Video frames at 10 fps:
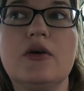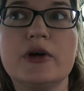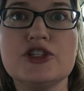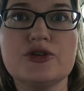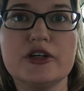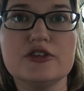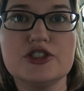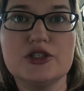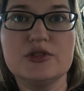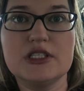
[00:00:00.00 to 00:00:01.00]
went to Trader
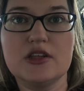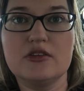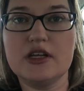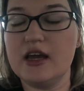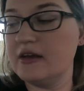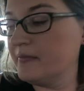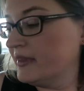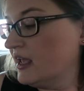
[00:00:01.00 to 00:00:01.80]
Joe's the other day